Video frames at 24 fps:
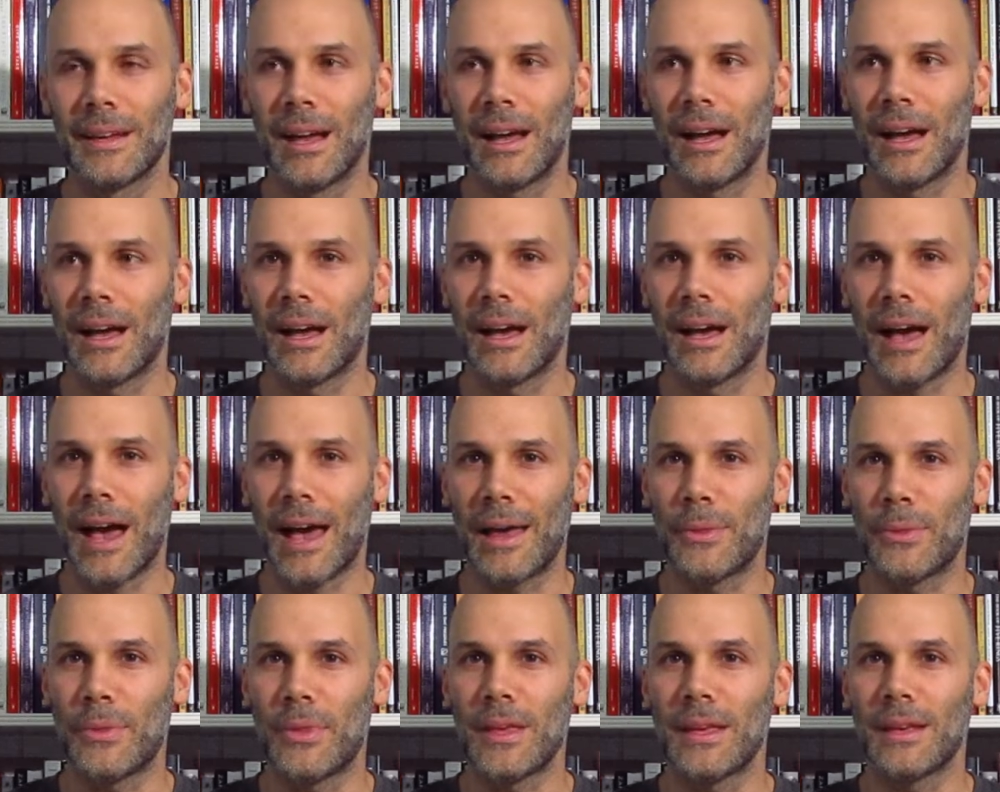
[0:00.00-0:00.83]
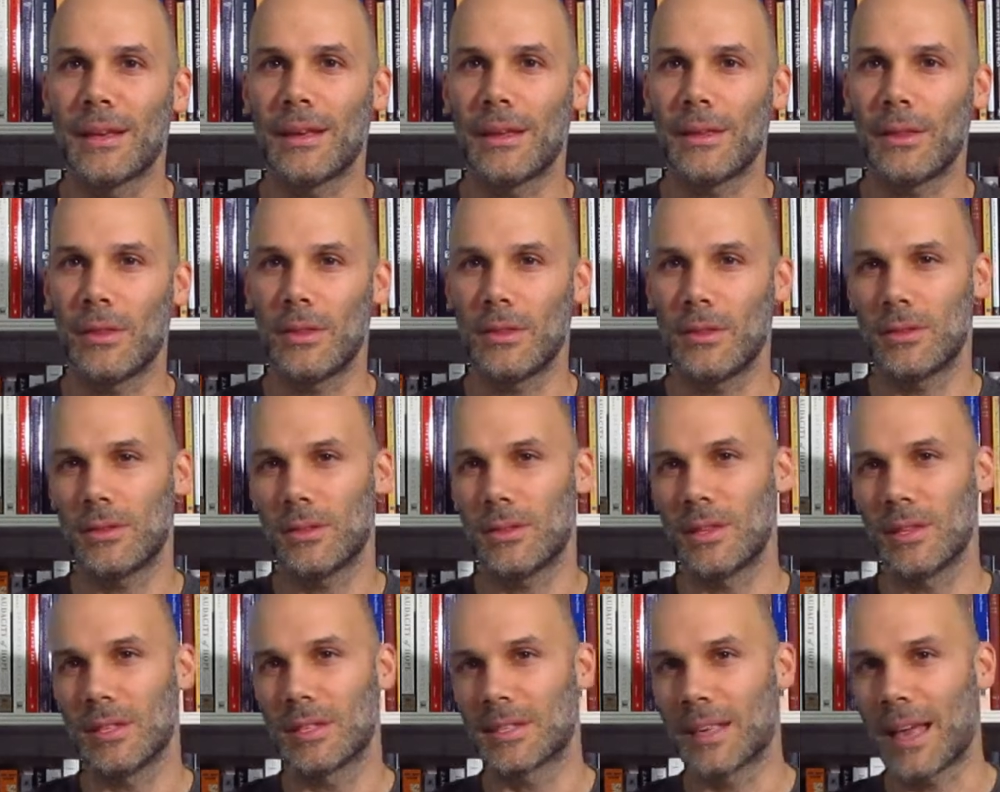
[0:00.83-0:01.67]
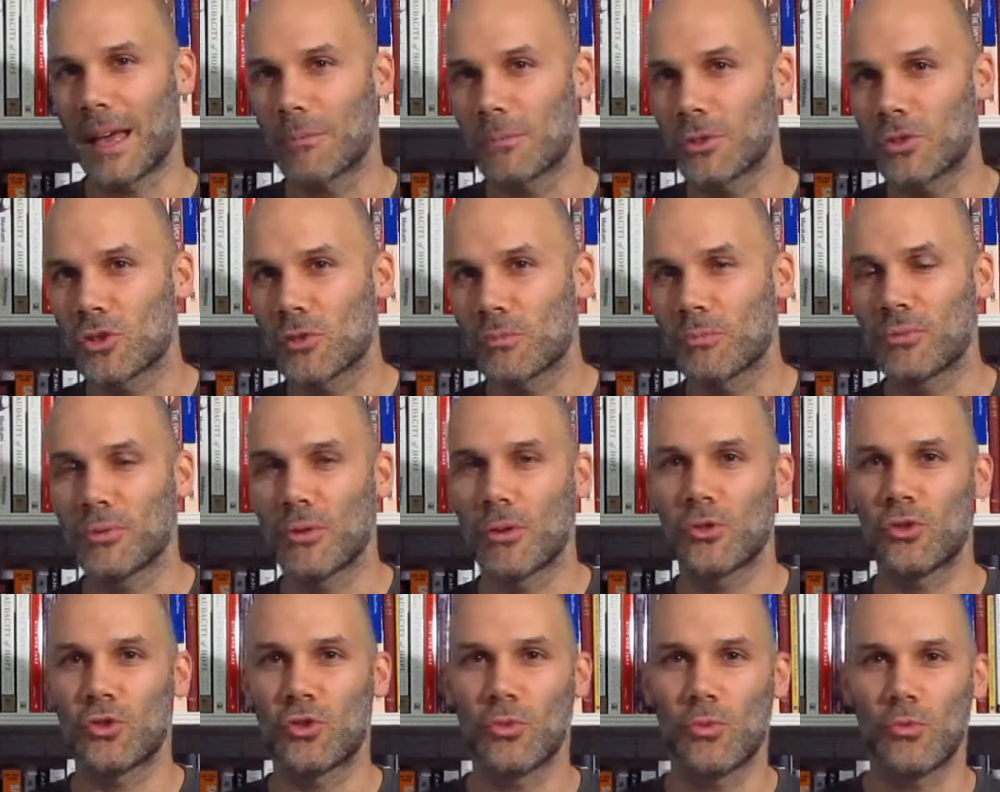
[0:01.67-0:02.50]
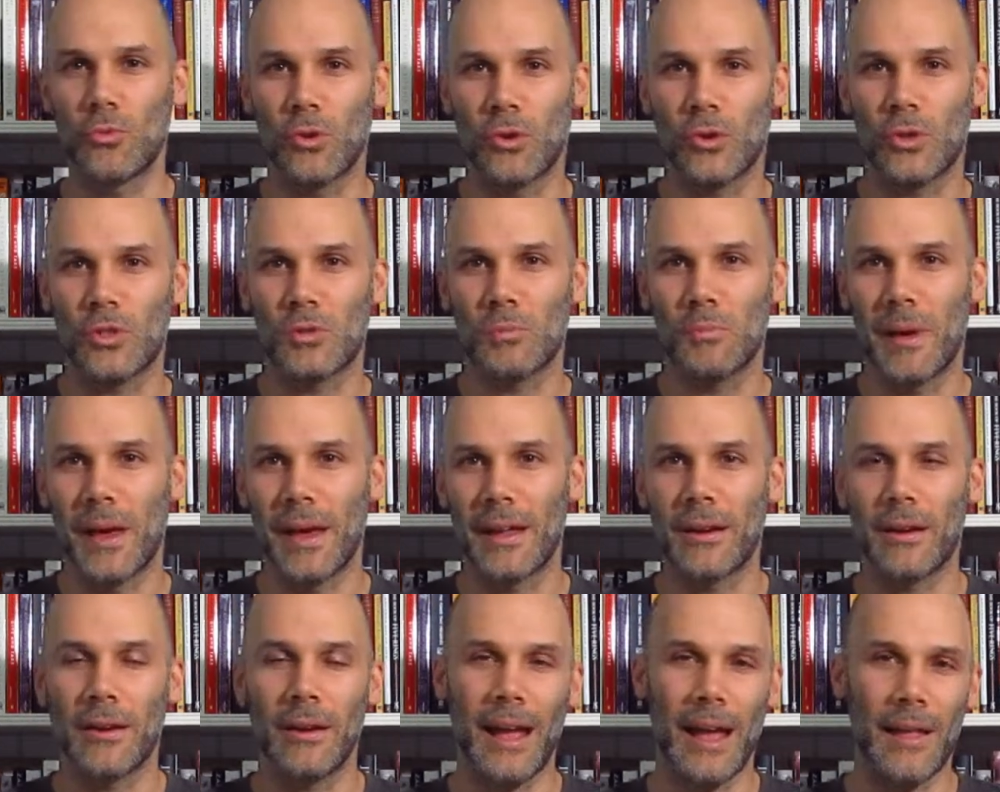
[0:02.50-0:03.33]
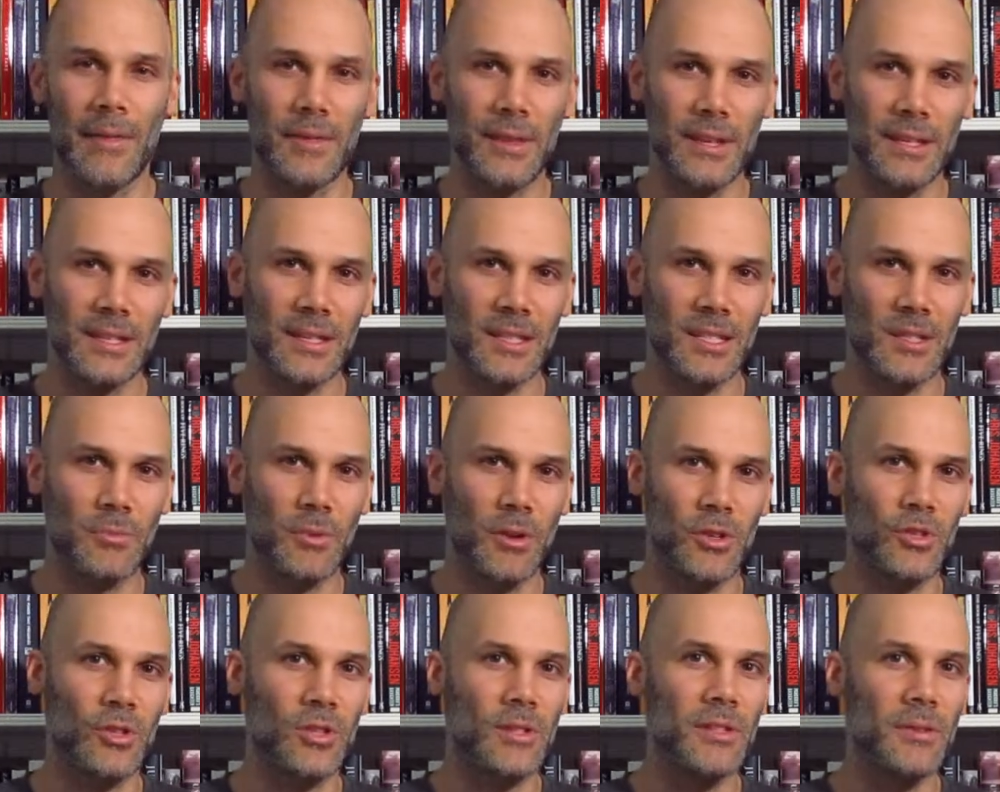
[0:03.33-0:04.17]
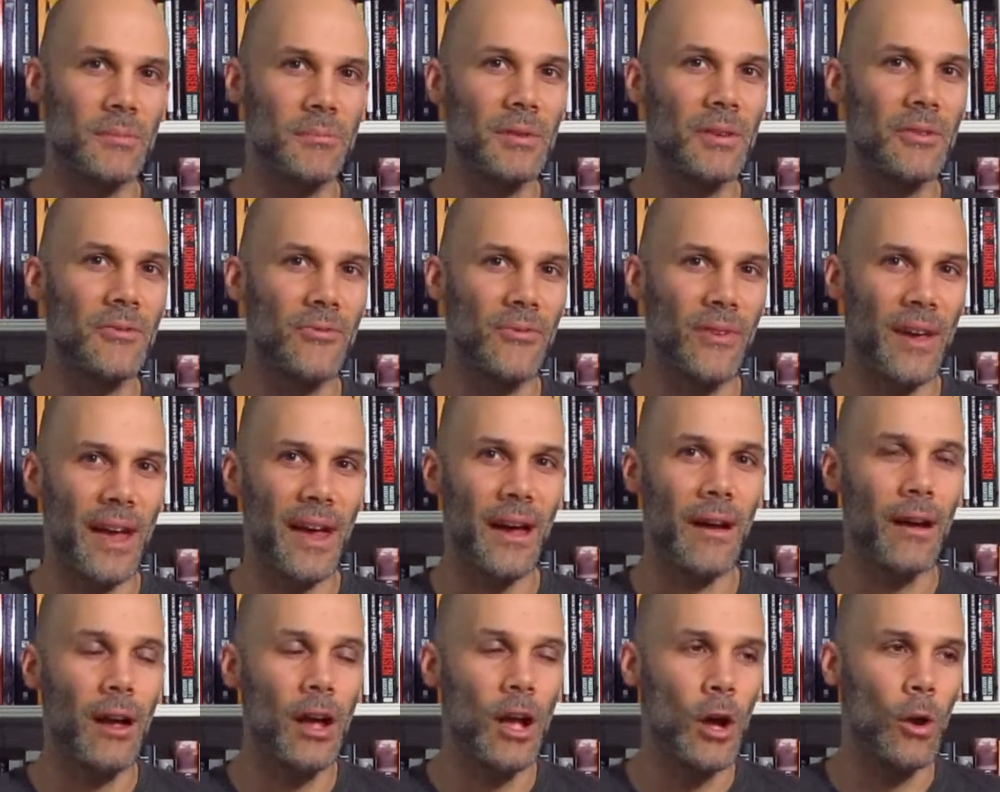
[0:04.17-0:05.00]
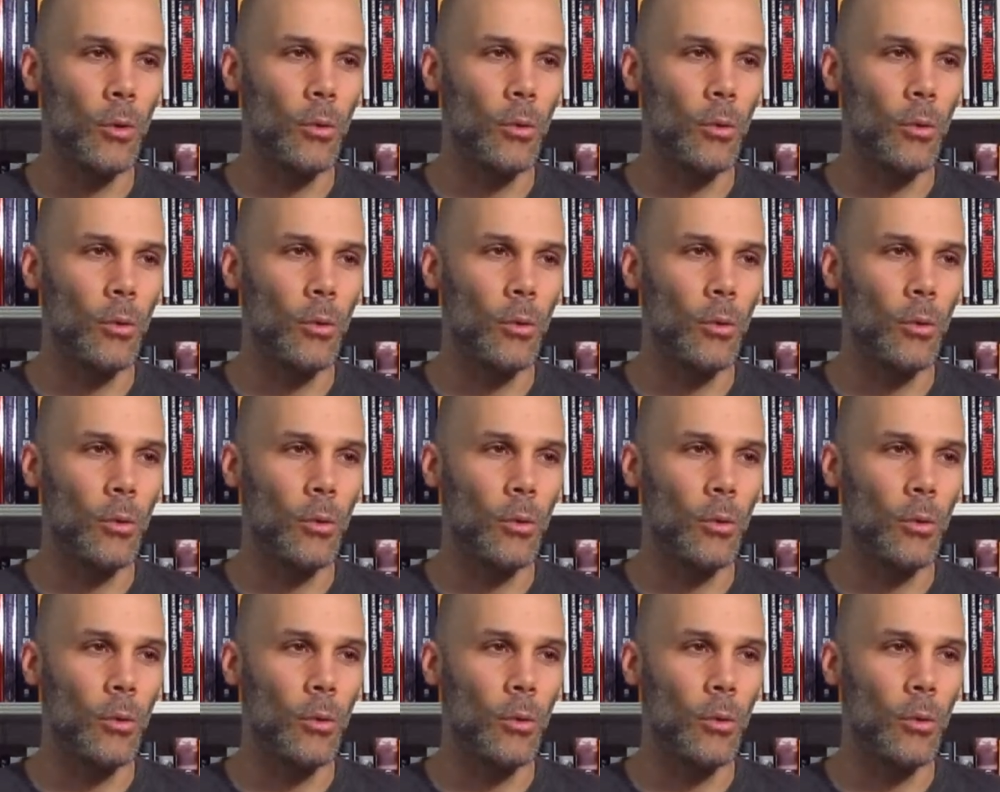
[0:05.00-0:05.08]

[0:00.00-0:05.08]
I think the sandwich approach works better, and this expression, to be fair,